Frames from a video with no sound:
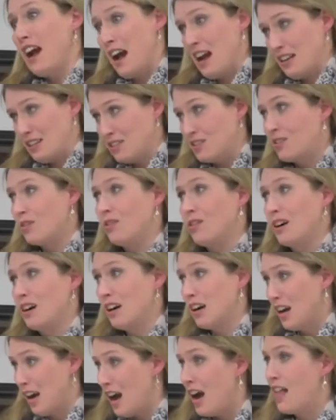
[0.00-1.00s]
high
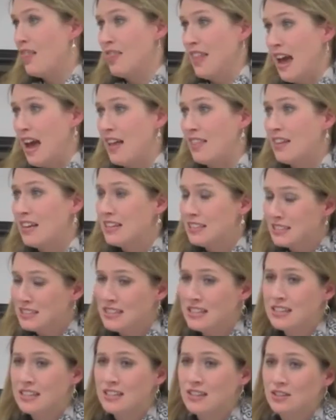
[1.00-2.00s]
score on that. They can
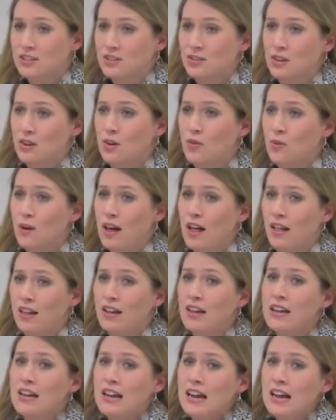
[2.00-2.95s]
see that they're doing it well.